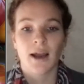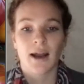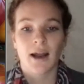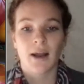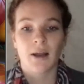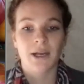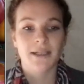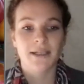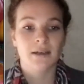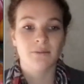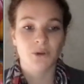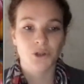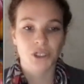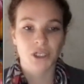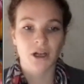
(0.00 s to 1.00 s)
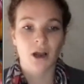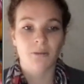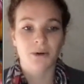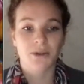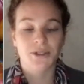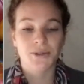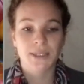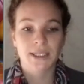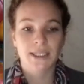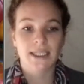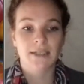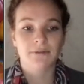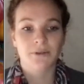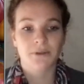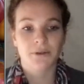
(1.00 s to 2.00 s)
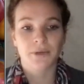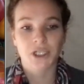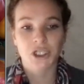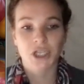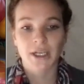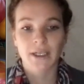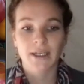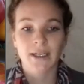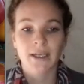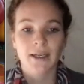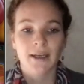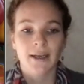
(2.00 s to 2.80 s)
as an emerging opportunity for the region.